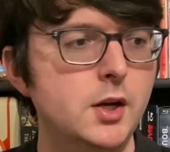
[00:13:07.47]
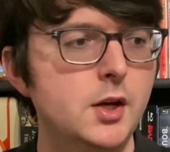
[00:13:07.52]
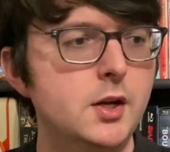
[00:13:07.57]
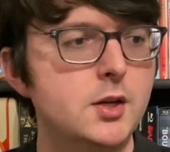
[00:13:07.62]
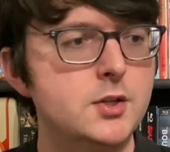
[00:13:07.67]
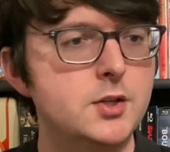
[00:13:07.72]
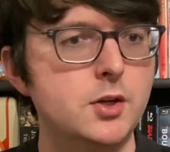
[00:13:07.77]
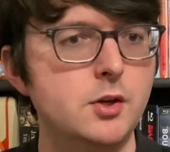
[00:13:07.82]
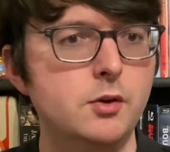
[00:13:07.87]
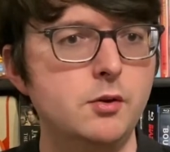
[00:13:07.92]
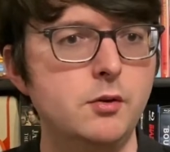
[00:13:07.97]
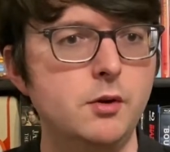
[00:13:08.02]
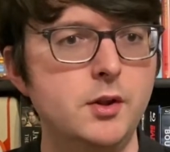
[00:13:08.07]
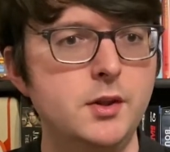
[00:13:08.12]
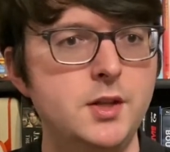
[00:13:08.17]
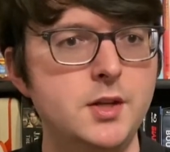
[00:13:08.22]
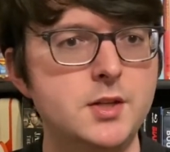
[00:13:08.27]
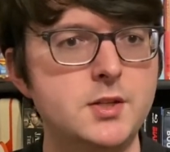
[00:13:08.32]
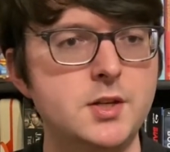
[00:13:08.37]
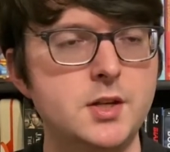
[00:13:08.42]
So
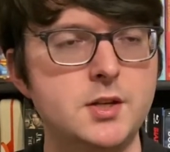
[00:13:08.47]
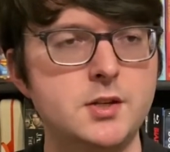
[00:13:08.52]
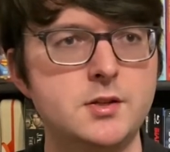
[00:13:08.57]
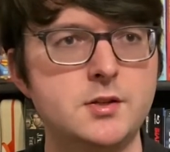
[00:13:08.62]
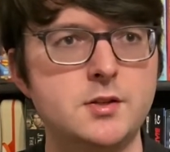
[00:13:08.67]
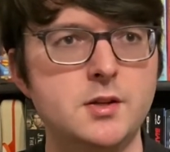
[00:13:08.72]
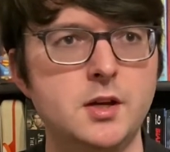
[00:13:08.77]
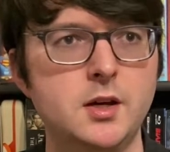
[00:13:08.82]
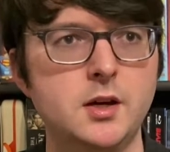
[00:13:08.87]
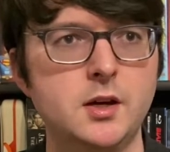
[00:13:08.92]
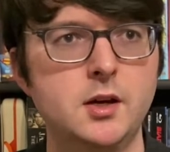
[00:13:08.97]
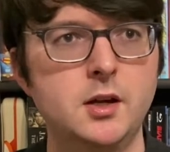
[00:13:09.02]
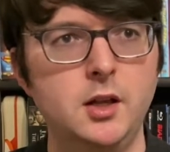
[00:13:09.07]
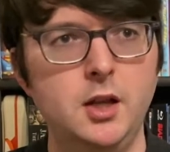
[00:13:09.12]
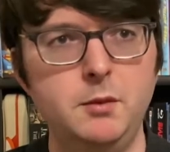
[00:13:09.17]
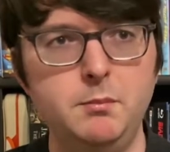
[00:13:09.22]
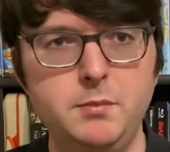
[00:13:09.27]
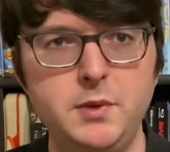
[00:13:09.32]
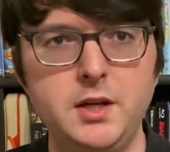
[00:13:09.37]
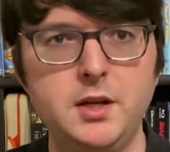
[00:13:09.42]
this is
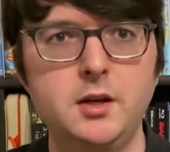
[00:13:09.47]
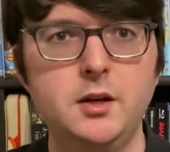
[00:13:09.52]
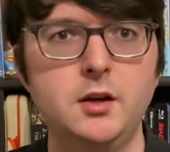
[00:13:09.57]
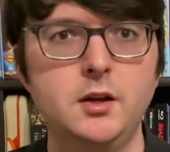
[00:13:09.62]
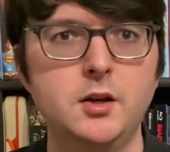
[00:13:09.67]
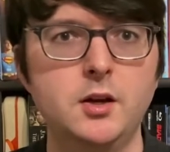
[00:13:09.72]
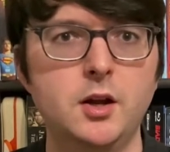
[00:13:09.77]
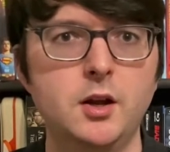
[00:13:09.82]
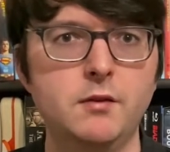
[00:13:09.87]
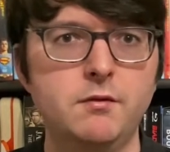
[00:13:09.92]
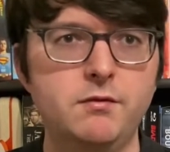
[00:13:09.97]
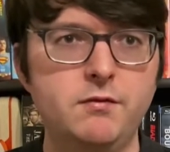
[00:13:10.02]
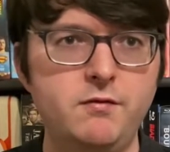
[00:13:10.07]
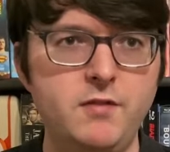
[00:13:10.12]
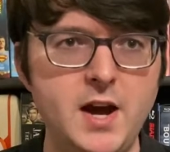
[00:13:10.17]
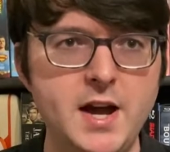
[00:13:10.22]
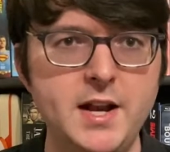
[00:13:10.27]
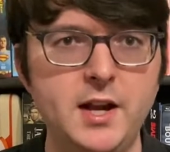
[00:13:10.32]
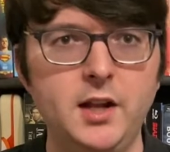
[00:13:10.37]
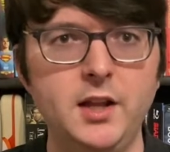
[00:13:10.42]
Columbia
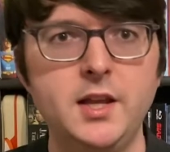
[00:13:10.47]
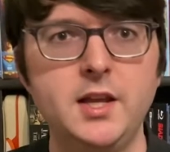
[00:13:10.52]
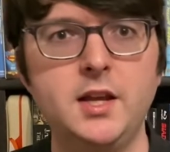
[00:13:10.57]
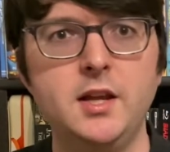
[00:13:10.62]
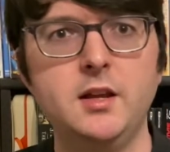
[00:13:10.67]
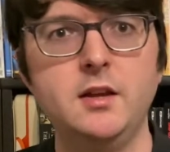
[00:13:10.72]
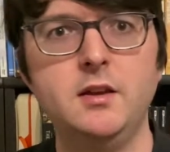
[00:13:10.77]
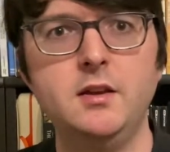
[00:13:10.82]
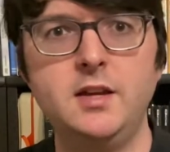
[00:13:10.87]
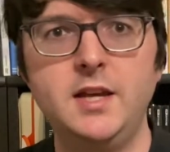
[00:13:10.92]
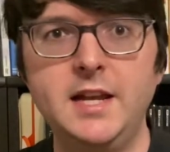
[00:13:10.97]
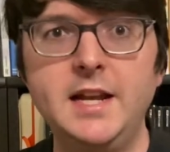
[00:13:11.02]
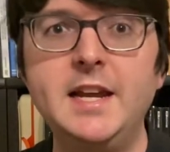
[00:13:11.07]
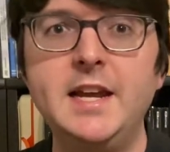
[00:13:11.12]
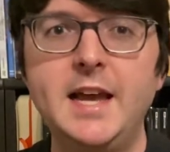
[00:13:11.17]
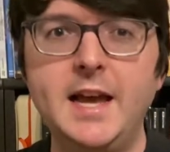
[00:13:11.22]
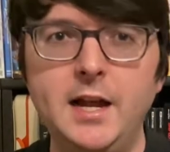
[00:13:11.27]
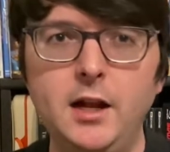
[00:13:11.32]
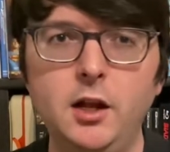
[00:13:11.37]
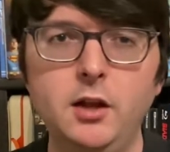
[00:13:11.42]
finally
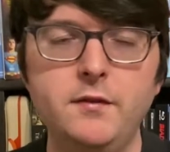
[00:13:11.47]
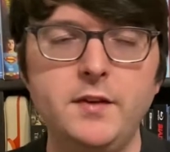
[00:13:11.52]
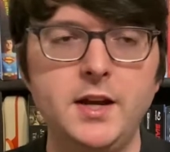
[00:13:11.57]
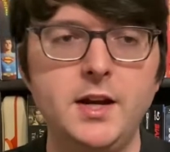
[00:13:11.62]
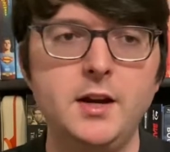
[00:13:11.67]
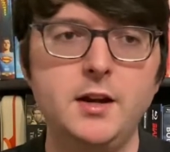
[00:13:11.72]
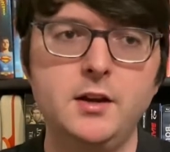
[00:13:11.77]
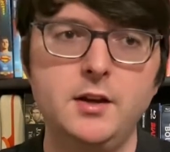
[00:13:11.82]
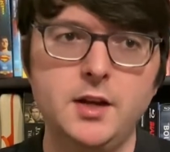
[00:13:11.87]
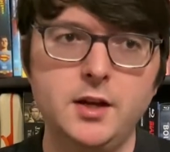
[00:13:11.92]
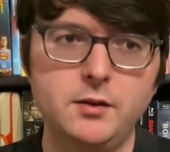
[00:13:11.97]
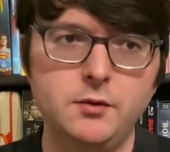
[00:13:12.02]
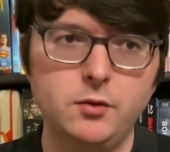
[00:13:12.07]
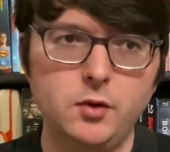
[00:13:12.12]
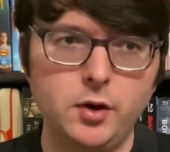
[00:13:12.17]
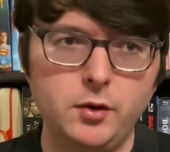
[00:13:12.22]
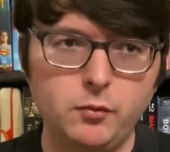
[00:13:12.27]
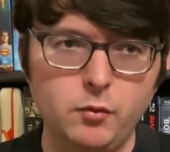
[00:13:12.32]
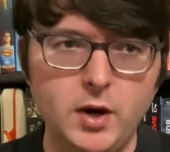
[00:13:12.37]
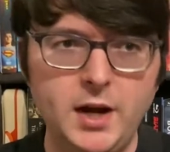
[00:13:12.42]
getting elevated,
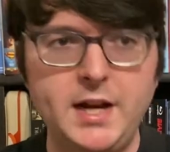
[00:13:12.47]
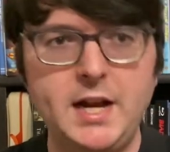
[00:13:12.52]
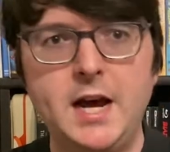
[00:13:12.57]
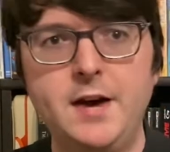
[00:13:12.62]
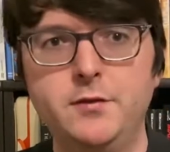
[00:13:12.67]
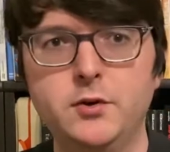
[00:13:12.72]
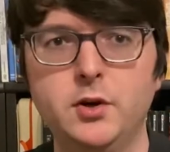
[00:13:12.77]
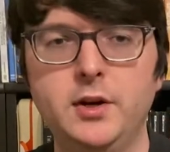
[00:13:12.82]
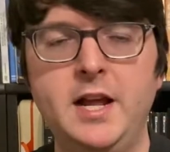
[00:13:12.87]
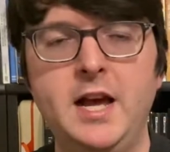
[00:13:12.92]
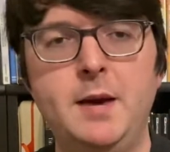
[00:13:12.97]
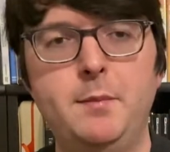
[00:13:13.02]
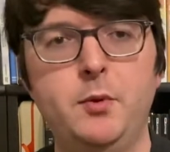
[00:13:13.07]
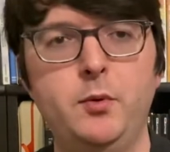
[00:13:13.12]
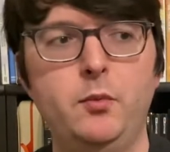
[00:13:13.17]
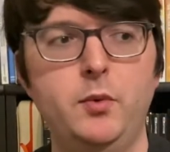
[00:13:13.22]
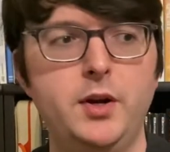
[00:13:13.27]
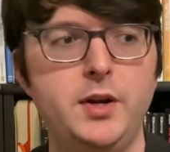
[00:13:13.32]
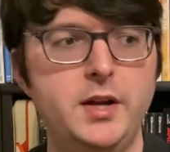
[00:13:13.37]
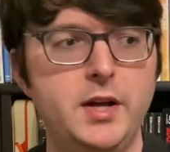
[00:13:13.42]
and right after It Happened
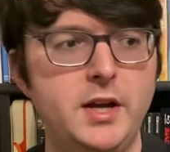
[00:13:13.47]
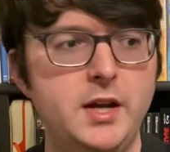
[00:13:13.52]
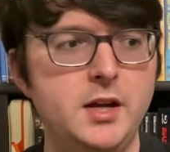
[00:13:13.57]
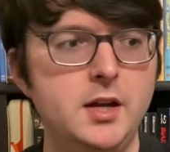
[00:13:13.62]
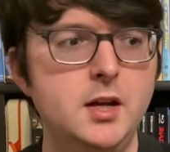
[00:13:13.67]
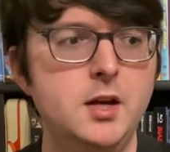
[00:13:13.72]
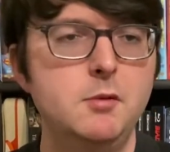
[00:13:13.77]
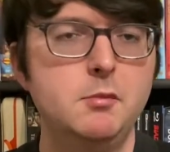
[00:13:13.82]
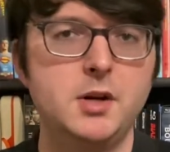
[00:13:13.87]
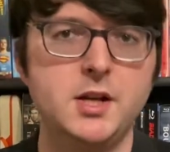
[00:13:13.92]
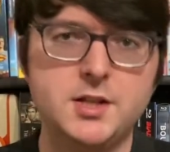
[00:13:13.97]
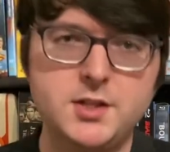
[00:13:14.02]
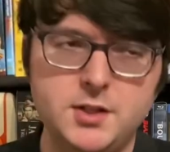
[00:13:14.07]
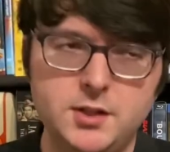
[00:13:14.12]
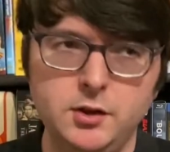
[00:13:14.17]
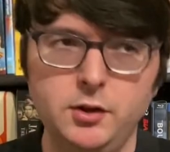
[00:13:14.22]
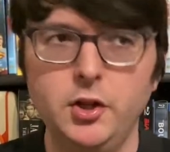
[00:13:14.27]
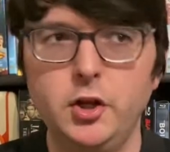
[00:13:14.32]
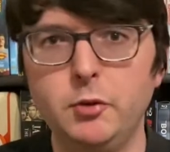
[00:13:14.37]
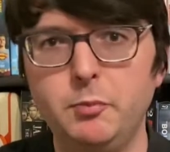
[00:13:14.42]
One Night, but it's
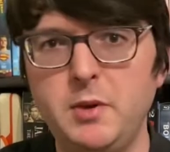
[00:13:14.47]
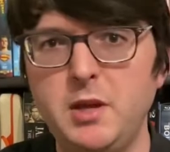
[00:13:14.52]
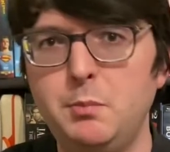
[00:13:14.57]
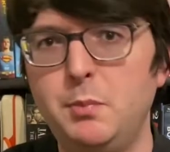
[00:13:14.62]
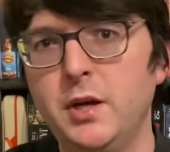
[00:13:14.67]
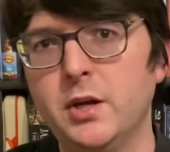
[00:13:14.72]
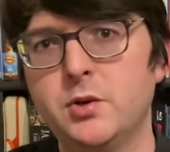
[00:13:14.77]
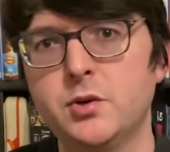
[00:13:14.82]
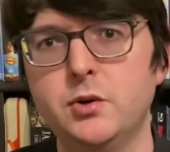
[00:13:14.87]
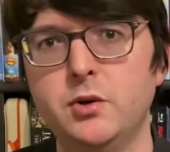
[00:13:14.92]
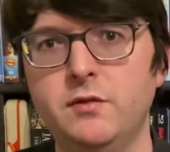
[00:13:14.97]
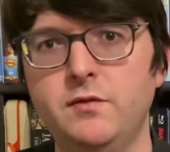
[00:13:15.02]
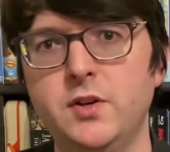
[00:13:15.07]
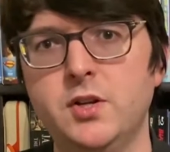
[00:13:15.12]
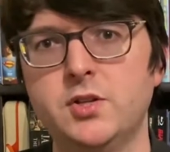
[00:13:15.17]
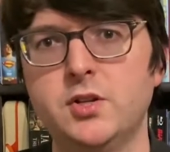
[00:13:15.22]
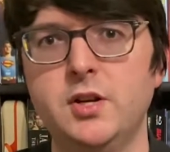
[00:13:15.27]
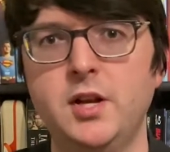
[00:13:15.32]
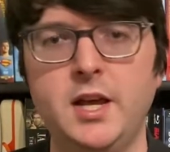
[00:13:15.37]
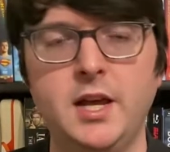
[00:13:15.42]
still their B picture
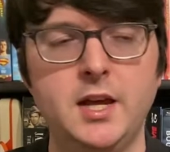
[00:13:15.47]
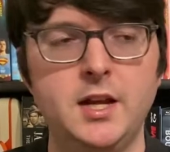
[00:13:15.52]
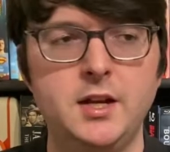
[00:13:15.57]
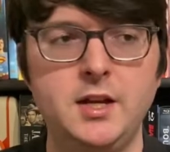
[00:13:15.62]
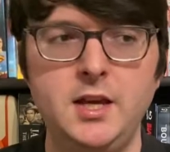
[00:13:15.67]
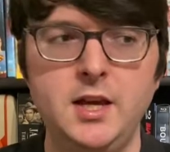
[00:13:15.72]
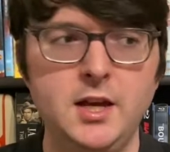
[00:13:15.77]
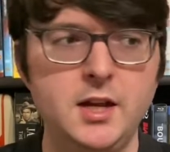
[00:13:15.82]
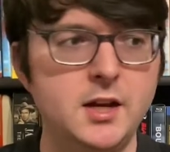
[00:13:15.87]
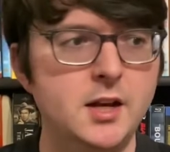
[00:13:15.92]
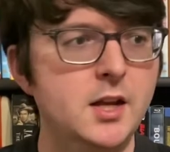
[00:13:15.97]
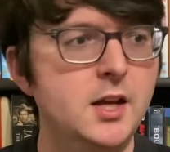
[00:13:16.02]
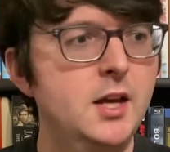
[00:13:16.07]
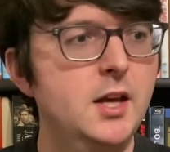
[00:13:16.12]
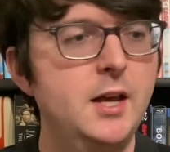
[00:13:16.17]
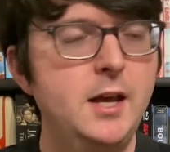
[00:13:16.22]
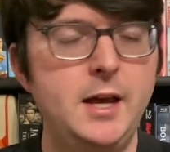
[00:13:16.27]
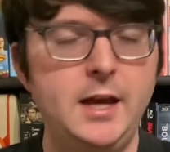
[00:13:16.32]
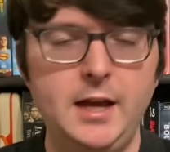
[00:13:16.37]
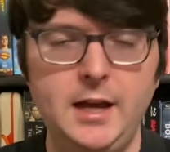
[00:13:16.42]
division. And again,
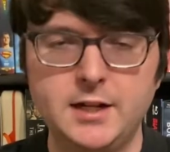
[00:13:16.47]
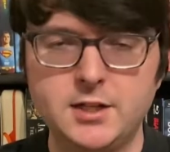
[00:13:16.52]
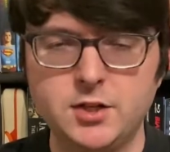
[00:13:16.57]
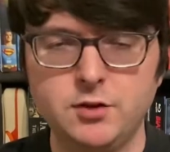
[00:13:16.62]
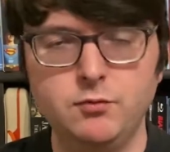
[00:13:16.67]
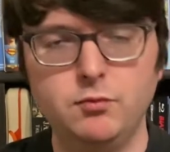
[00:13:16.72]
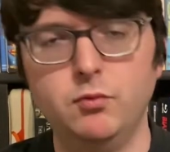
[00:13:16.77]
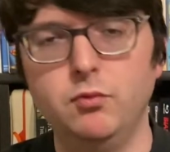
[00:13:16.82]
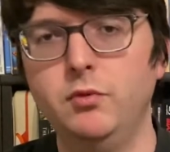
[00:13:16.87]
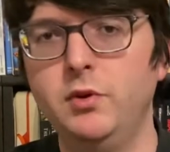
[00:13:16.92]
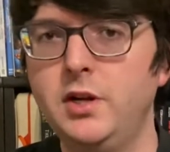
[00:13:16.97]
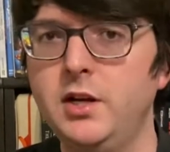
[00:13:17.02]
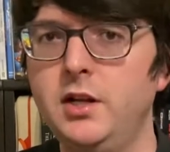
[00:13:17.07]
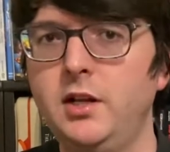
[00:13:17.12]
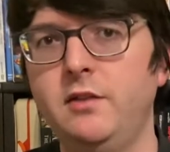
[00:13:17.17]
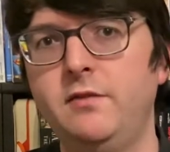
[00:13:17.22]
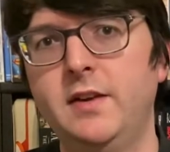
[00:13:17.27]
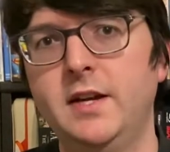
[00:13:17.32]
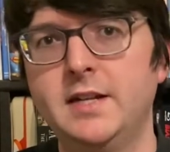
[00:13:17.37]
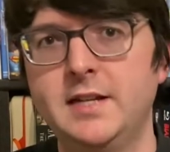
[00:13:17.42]
it's a really
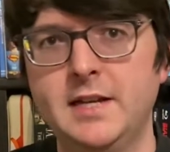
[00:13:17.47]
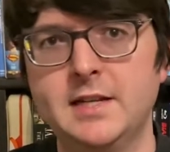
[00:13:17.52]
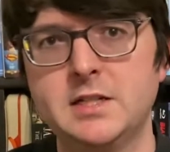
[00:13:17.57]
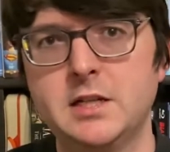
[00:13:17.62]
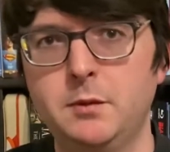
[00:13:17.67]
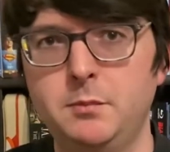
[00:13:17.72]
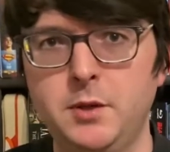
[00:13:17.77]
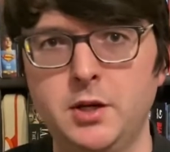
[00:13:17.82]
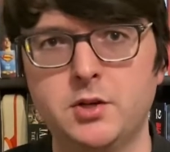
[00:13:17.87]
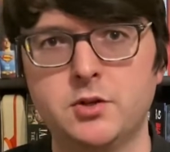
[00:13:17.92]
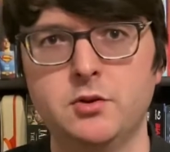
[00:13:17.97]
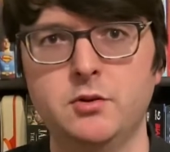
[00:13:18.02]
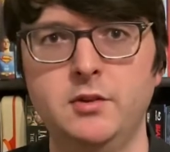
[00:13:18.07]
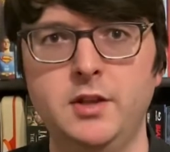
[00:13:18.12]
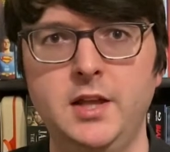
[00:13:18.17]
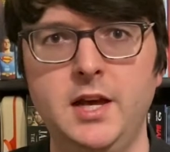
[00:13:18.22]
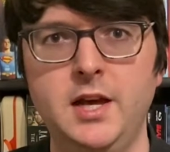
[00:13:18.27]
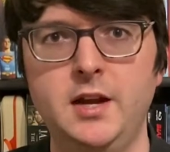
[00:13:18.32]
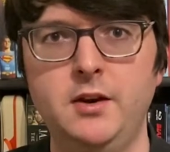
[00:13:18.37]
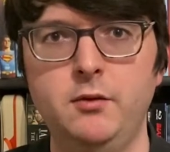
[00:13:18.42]
fantastic picture
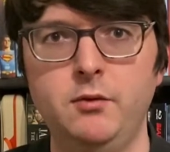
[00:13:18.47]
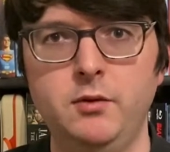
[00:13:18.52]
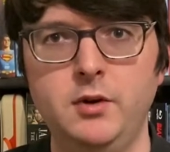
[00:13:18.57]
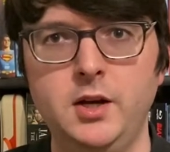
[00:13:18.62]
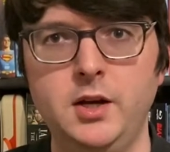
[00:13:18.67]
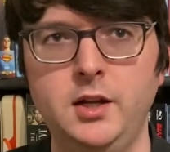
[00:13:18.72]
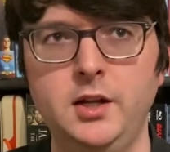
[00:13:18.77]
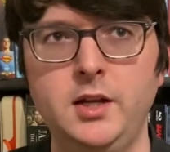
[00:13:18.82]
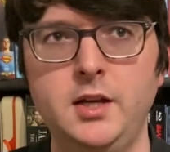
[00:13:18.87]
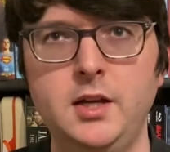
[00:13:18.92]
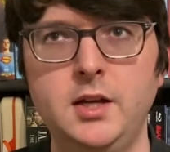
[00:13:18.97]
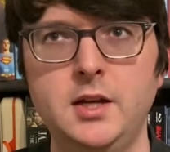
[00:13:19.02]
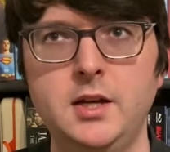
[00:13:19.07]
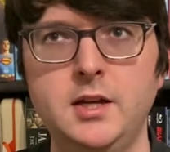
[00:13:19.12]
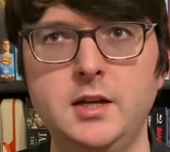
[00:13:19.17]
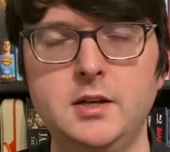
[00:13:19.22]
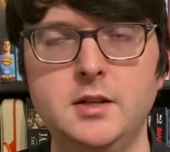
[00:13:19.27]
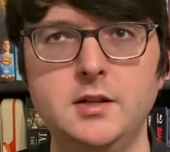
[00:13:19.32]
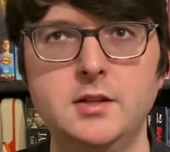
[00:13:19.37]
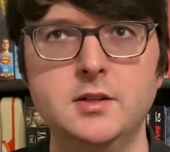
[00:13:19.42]
that really
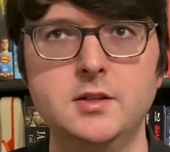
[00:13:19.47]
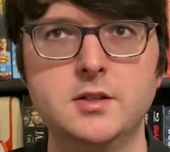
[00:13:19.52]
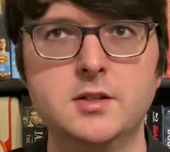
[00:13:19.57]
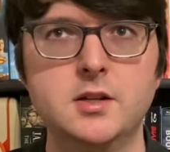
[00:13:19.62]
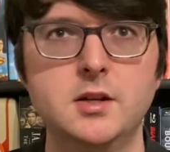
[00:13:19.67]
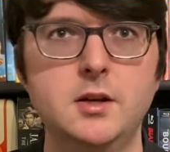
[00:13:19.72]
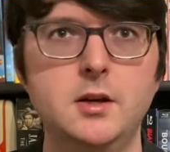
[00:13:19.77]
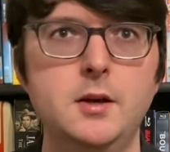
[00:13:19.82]
is